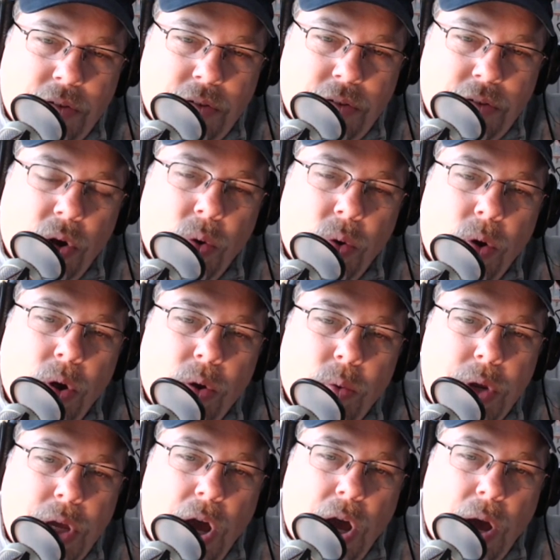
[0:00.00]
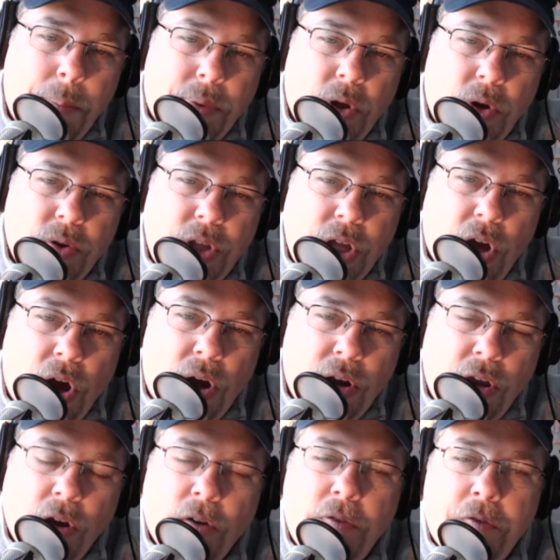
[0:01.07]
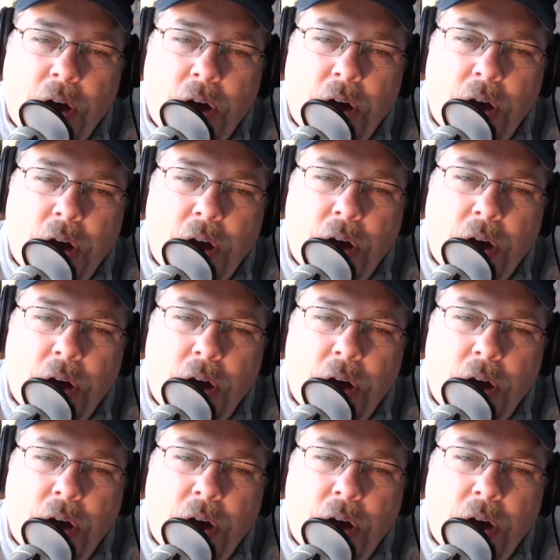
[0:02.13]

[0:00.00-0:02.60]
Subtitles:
So we upload the audio file,